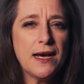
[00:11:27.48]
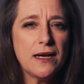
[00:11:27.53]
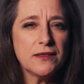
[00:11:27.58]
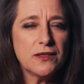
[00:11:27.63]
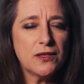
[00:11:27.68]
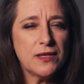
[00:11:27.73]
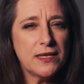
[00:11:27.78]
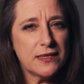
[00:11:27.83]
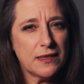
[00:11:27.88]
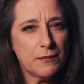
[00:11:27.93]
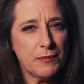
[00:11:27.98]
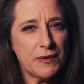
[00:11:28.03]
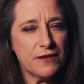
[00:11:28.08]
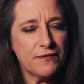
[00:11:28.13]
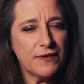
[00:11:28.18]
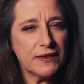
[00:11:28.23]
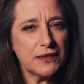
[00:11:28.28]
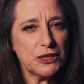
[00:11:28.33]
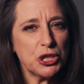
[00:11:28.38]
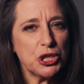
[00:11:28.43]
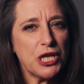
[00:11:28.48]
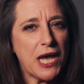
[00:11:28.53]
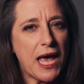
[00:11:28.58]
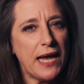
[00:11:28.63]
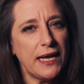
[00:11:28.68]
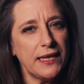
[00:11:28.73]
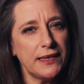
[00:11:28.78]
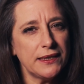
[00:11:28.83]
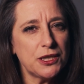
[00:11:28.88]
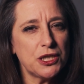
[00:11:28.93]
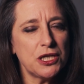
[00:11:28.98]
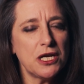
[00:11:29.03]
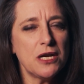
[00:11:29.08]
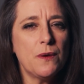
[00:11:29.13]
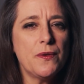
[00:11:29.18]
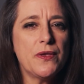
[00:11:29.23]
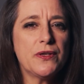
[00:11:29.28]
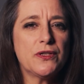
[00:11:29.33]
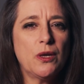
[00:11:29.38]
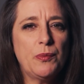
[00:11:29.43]
So there's a bit of a challenge here
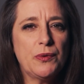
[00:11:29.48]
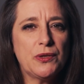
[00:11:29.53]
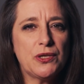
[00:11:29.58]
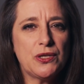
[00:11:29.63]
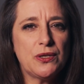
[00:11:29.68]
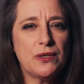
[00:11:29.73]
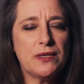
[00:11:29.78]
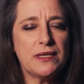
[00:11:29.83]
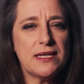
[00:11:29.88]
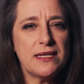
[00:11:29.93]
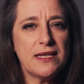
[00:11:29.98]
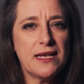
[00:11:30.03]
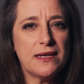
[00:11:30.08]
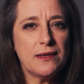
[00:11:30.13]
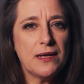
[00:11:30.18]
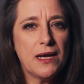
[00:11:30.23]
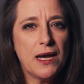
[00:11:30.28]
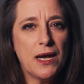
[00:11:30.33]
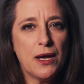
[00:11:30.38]
with this opportunity that